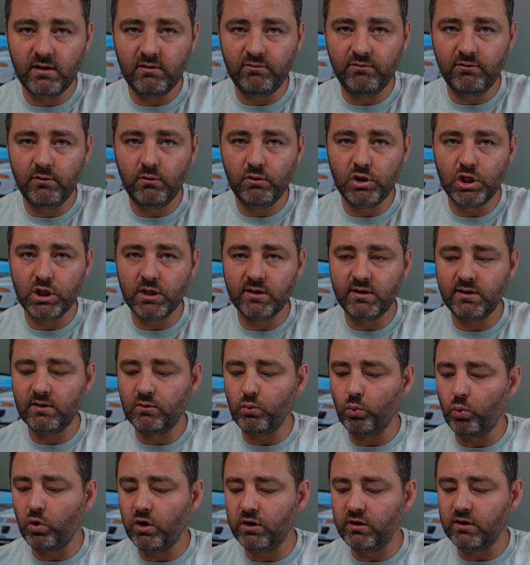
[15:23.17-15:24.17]
If you
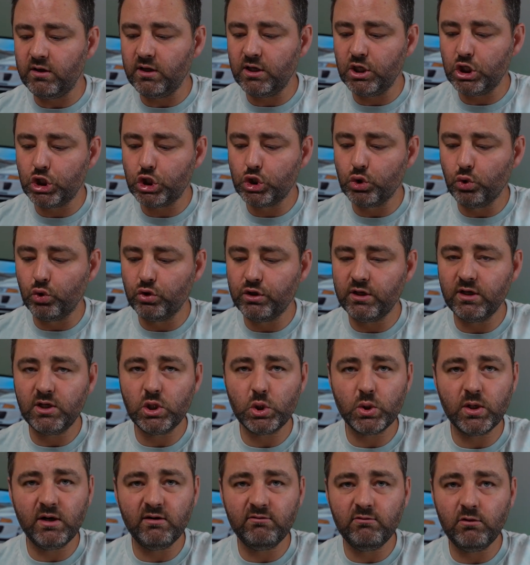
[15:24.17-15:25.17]
just want a shorter
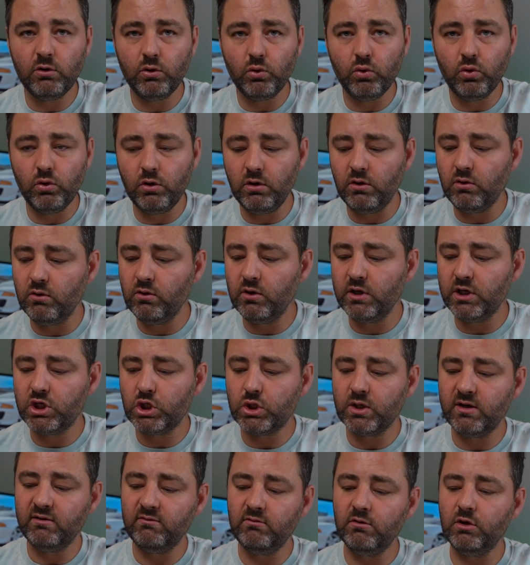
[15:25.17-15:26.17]
travel or longer
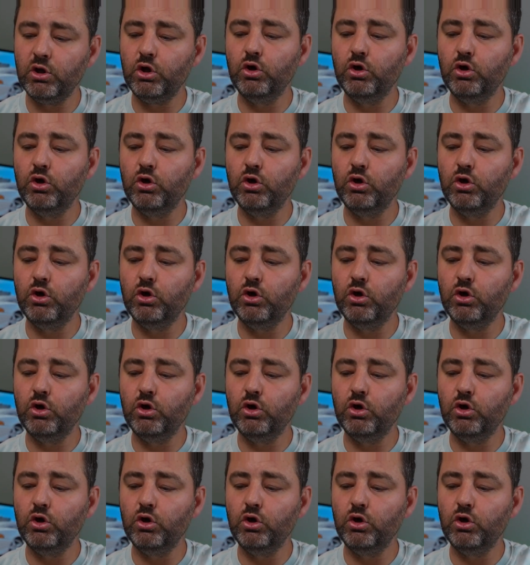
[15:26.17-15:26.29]
travel,